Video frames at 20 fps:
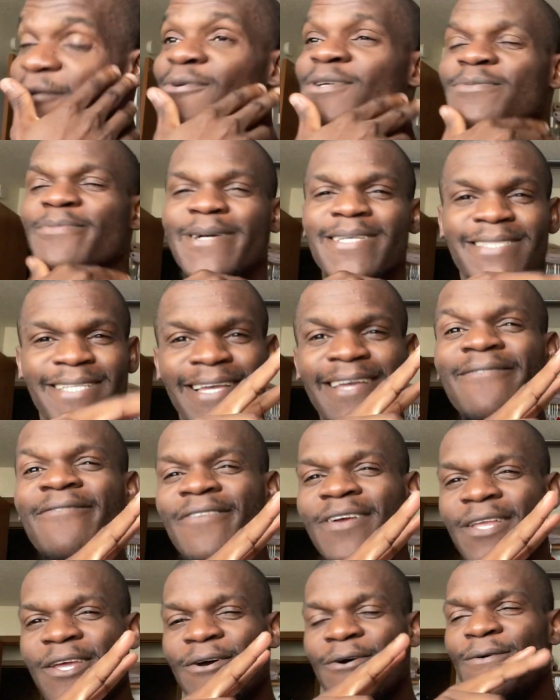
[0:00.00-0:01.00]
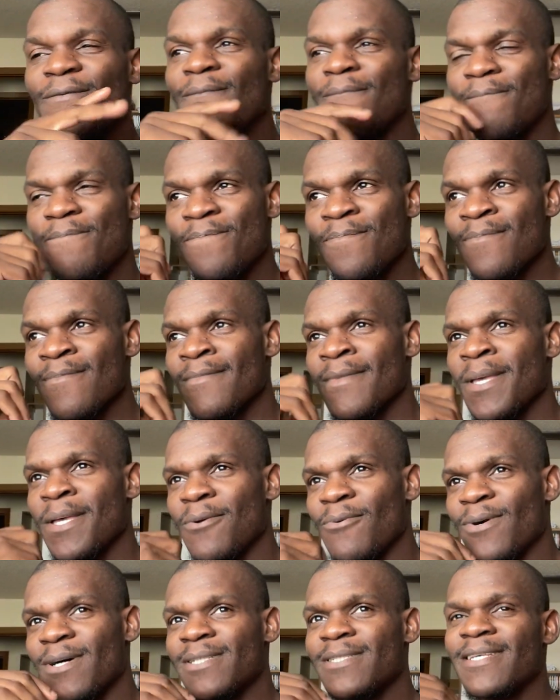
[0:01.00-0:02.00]
it was my second video,
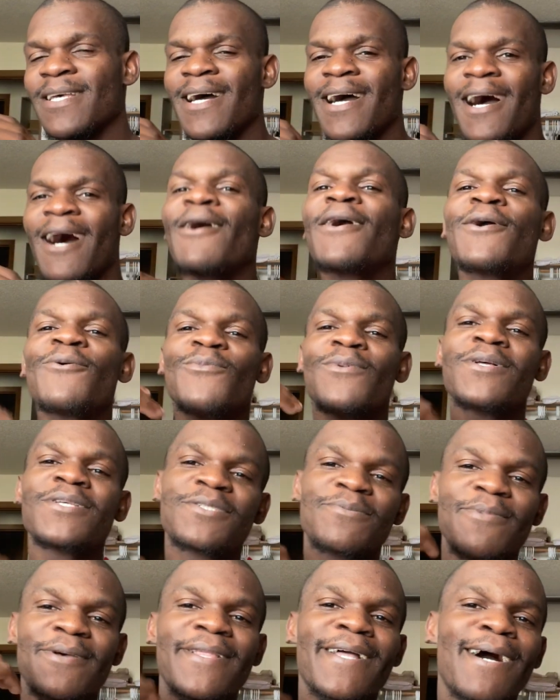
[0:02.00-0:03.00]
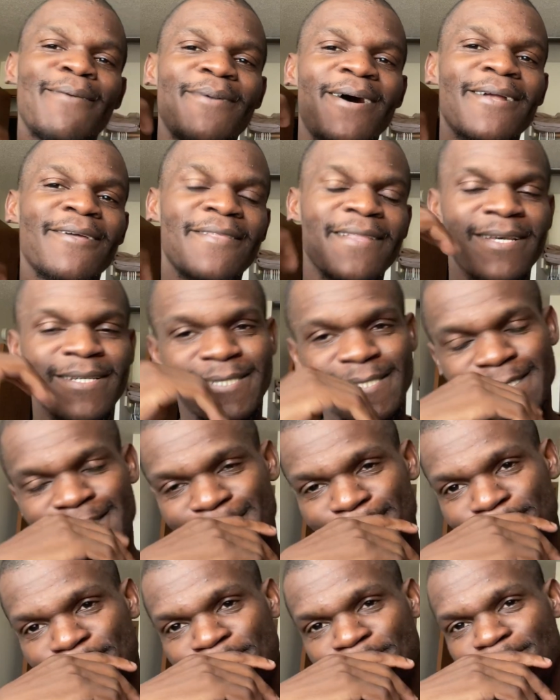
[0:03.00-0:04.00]
was how can Will Smith come out of this?
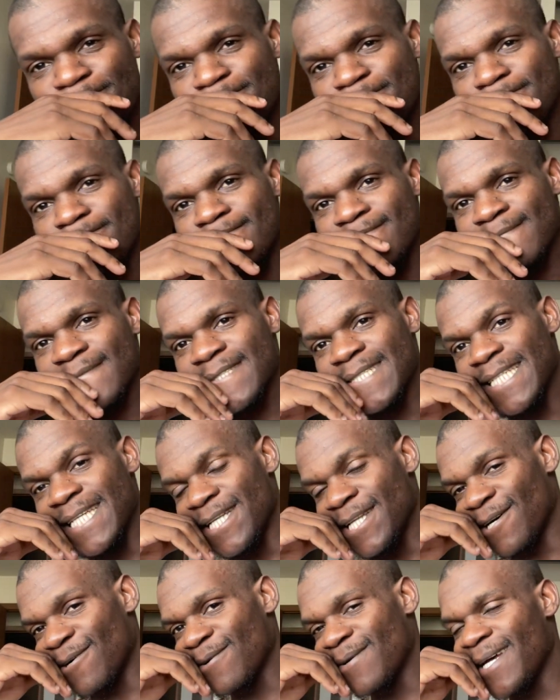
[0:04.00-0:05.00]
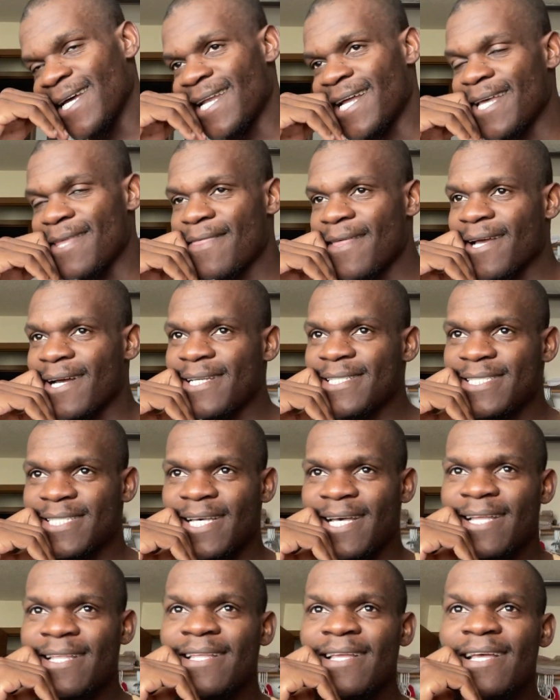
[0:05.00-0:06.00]
And I think I
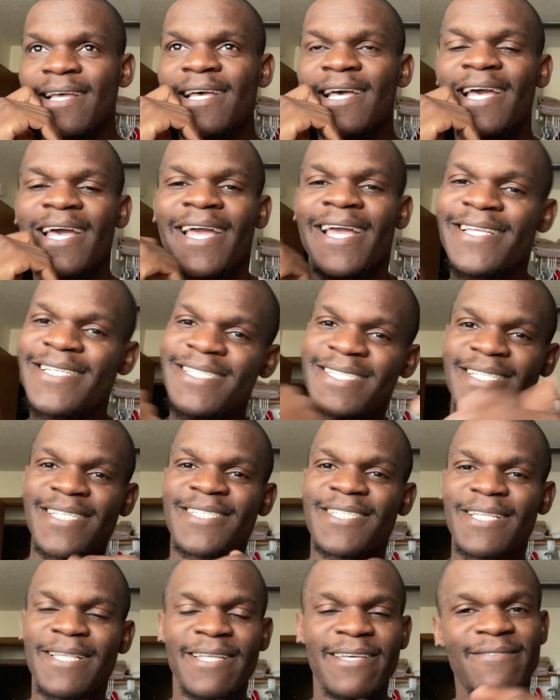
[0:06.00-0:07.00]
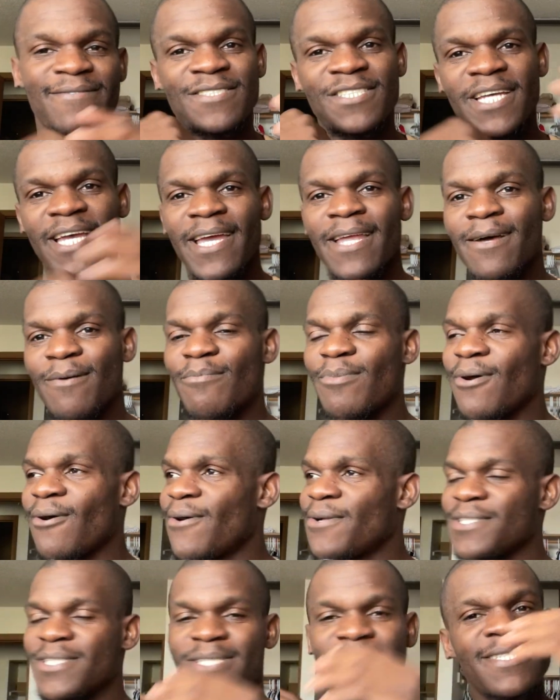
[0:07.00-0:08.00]
said he just needs to leave Jada, bro,
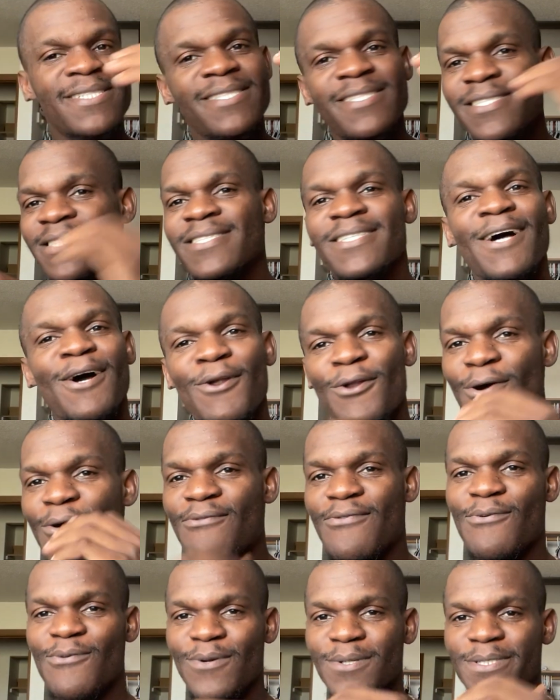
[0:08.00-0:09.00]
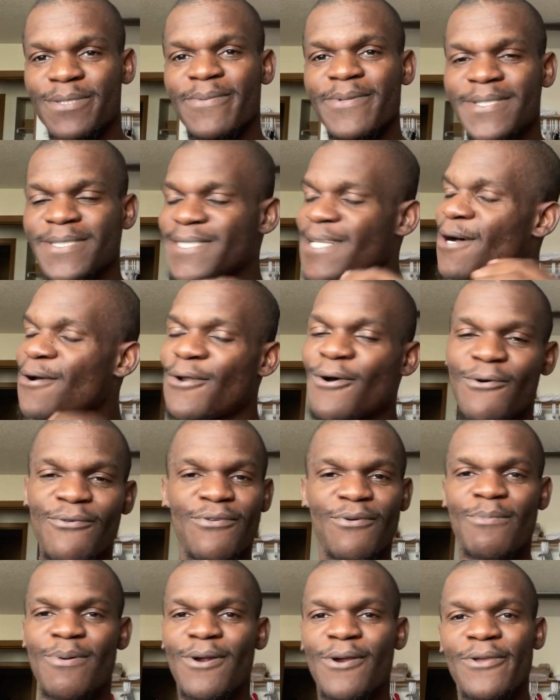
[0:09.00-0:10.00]
and just start over, Will Smith. Start over,
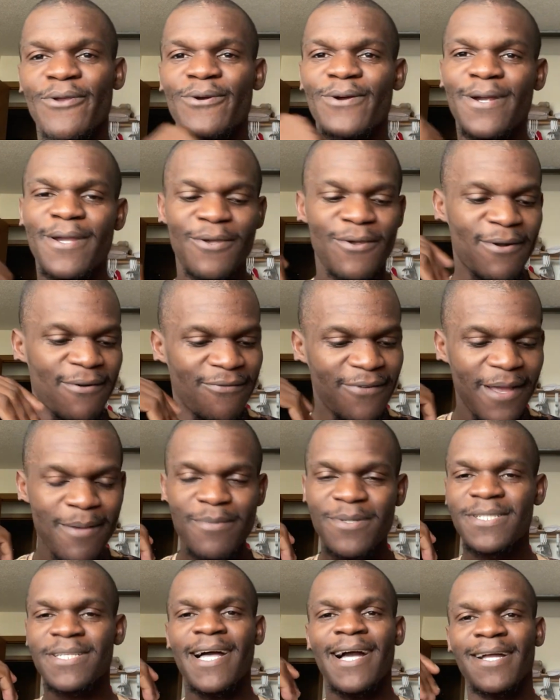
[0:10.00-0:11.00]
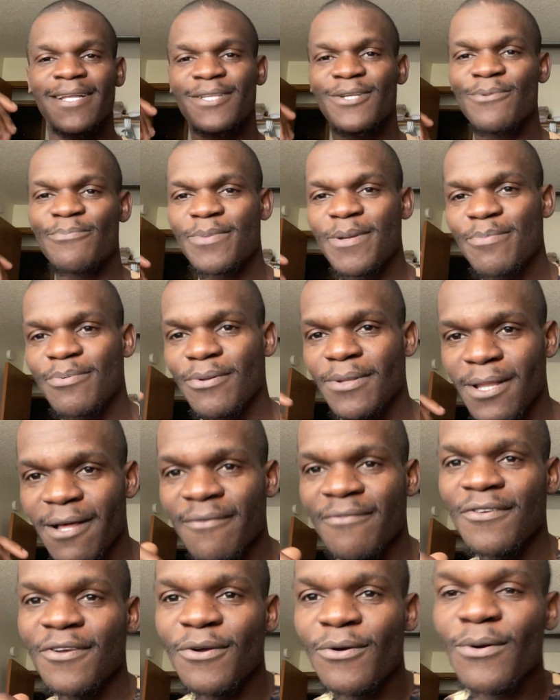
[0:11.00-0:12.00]
bro. You're a famous actor. People
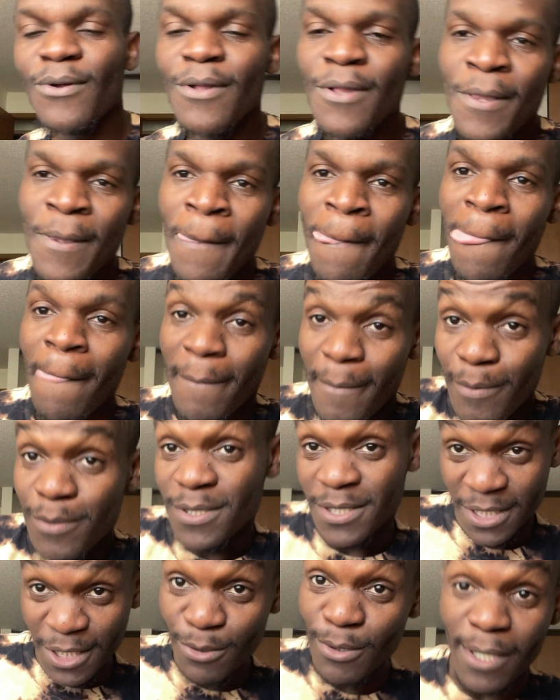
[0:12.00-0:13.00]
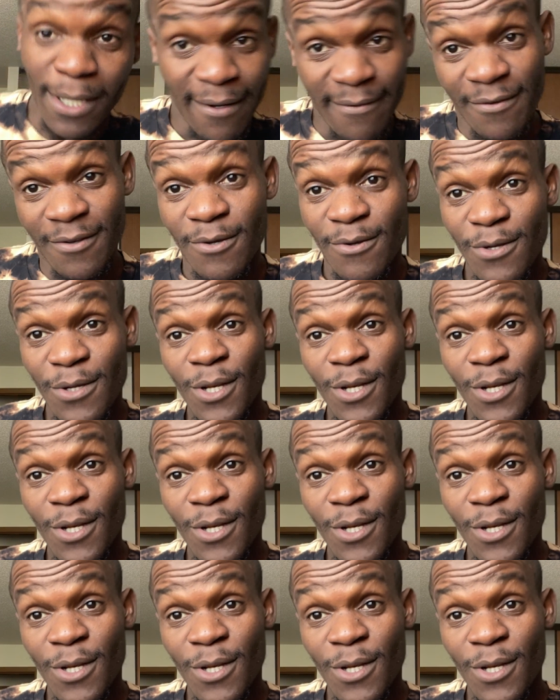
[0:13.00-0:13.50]
love you. People still love you,